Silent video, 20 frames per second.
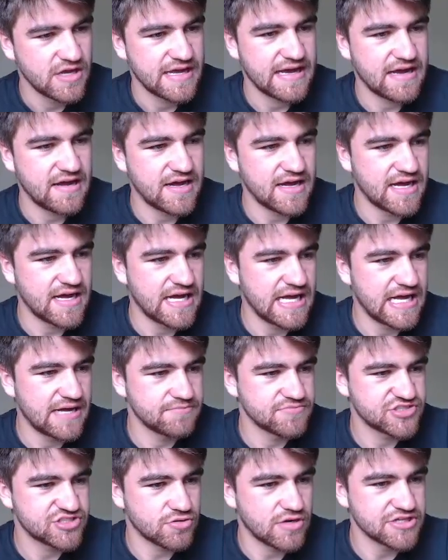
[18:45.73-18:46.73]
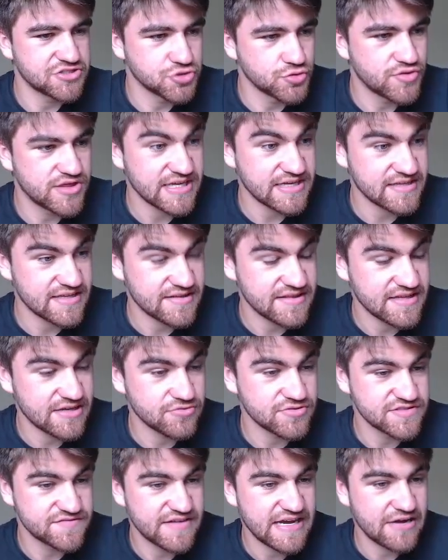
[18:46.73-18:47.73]
So I do think that
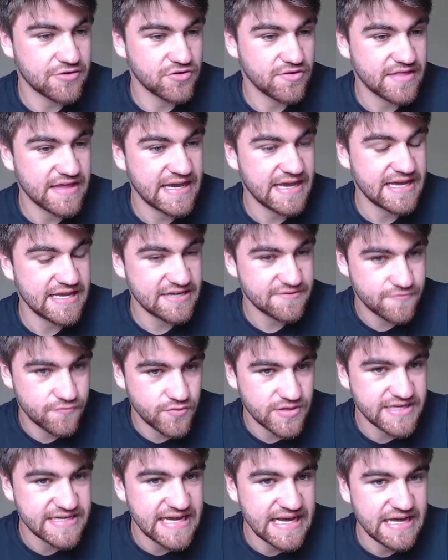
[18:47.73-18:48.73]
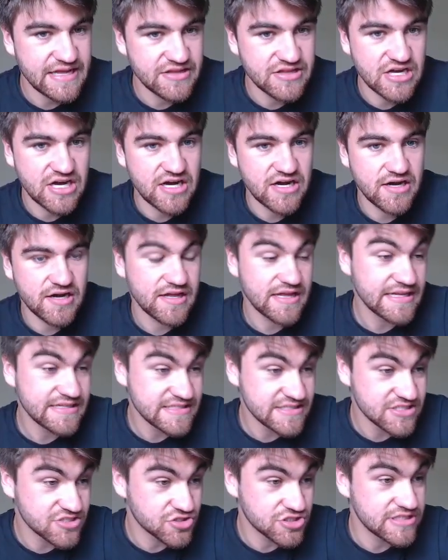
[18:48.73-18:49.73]
there is value there if we get an R,
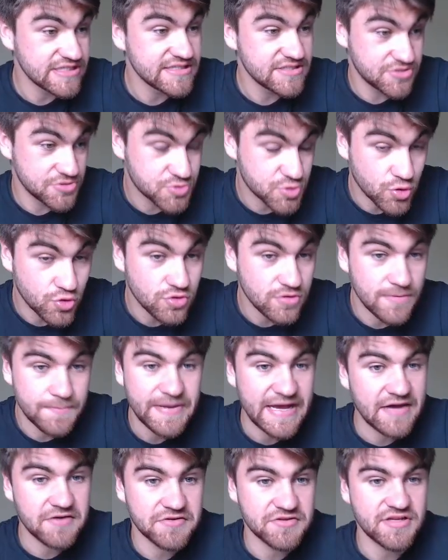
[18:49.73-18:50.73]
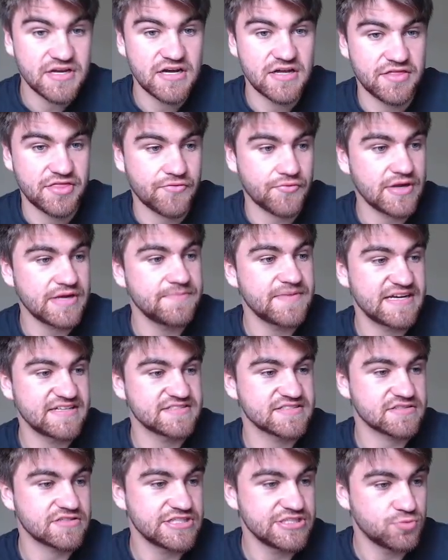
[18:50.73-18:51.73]
and it is all about an R3,
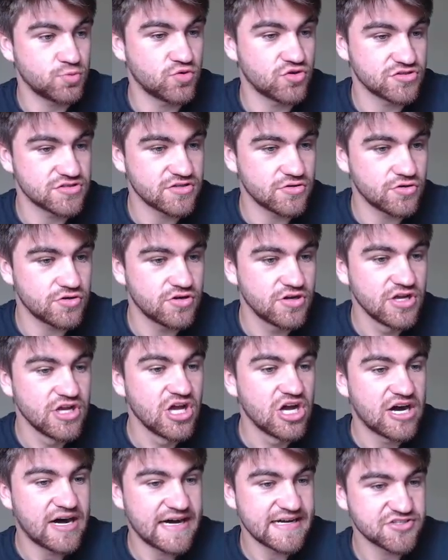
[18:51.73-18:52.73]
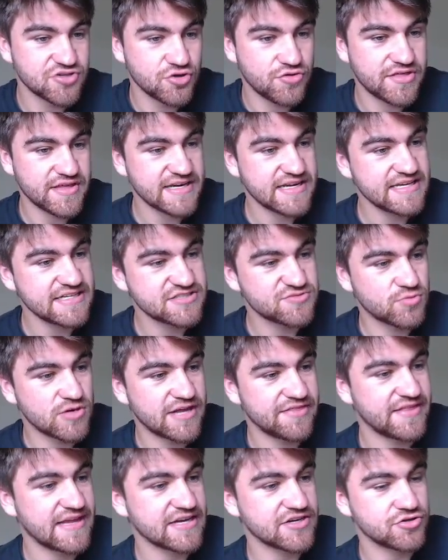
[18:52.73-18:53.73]
basically, Wardlaw. I do think he's
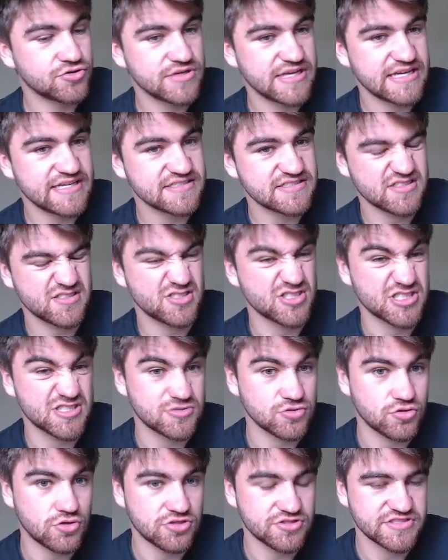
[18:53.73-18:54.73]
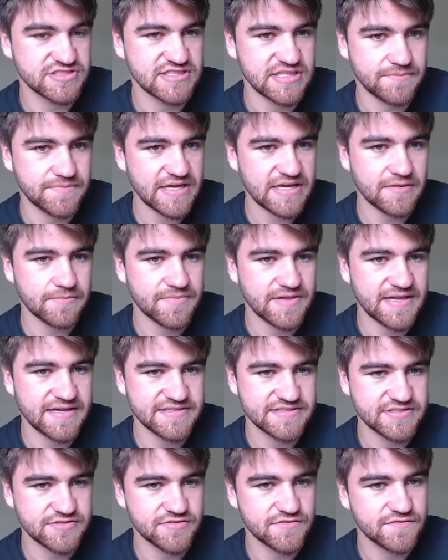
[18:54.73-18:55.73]
one that could easily just honestly be in
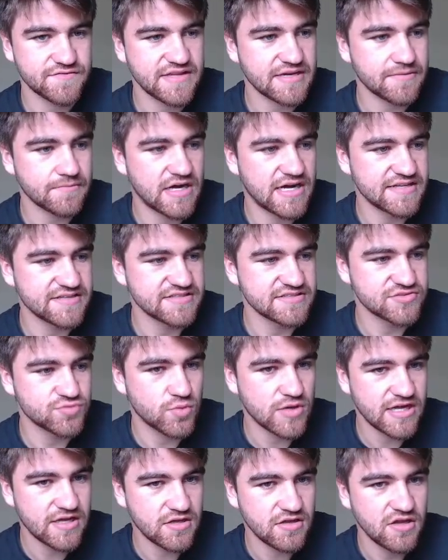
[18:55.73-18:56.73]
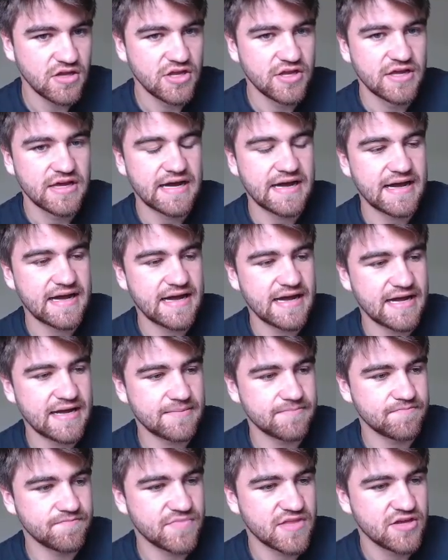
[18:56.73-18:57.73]
place of Nick Martin as well.
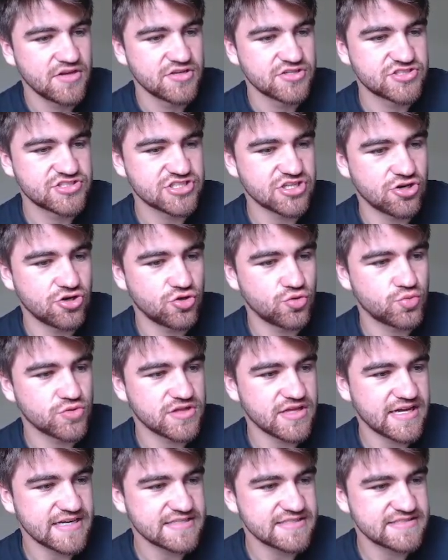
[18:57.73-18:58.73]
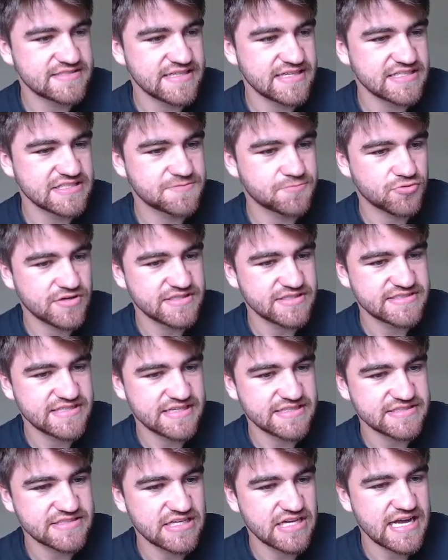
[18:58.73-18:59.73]
So would like to see his
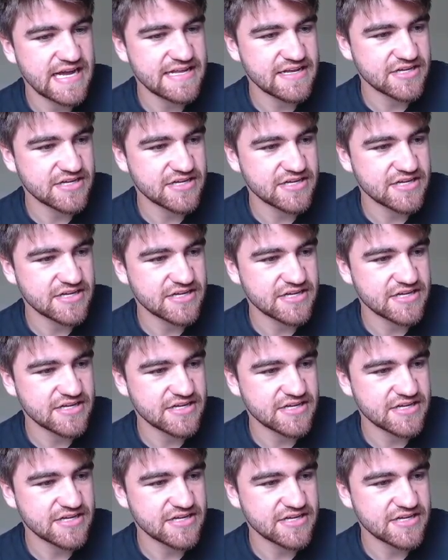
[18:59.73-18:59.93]
preseason, and